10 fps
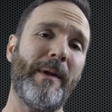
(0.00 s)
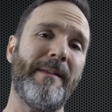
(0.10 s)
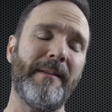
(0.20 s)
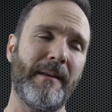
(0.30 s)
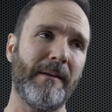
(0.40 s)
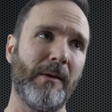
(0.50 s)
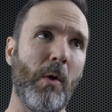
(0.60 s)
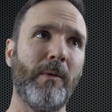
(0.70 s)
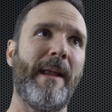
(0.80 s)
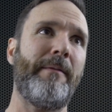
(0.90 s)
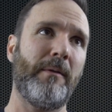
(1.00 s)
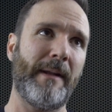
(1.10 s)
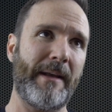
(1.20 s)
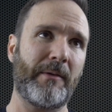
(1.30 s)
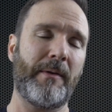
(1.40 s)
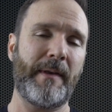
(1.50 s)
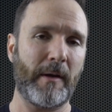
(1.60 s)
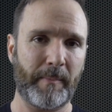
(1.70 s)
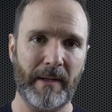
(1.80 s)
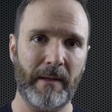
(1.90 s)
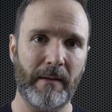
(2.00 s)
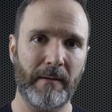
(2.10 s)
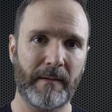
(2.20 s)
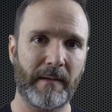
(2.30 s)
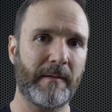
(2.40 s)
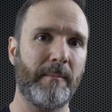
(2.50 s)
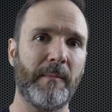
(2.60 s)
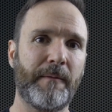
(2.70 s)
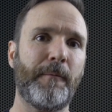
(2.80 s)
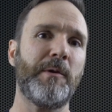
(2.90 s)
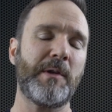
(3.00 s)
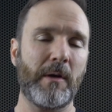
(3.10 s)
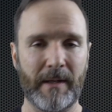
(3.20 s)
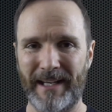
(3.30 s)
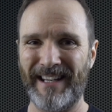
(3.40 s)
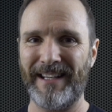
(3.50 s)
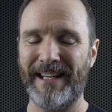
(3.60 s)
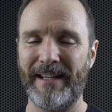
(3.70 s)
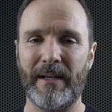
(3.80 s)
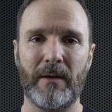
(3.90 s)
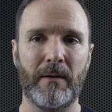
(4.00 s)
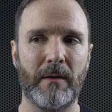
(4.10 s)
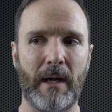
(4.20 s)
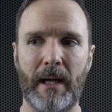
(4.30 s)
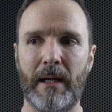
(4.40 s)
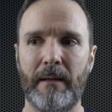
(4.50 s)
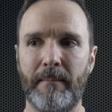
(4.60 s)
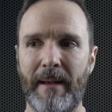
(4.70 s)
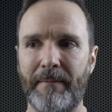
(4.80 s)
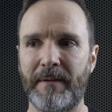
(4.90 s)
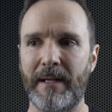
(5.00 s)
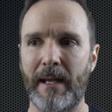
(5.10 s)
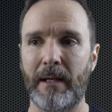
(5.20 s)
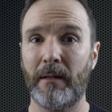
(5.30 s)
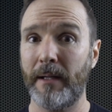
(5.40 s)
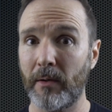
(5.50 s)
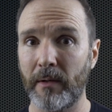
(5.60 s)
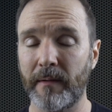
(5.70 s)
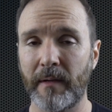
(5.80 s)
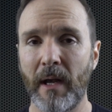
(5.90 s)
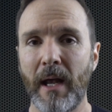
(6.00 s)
when low-level laser therapy systems first started to get their FDA clearance,